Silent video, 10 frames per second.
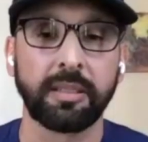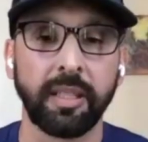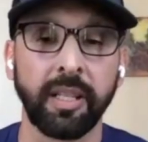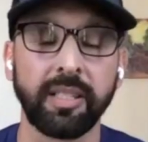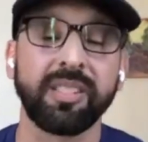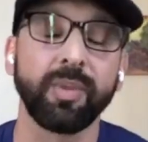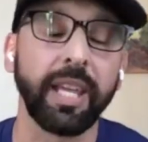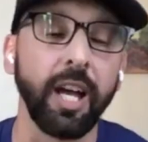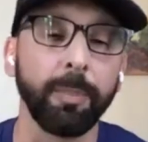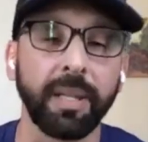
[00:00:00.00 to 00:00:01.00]
and it doesn't
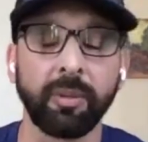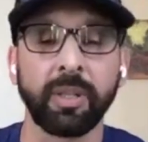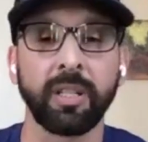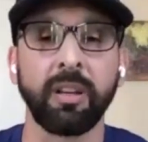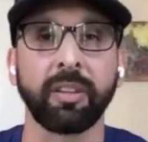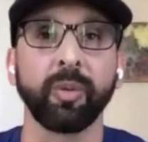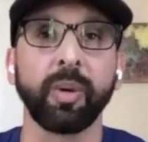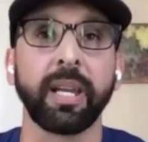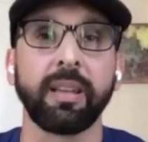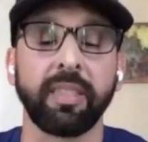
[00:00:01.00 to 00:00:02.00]
really help anyone along the way.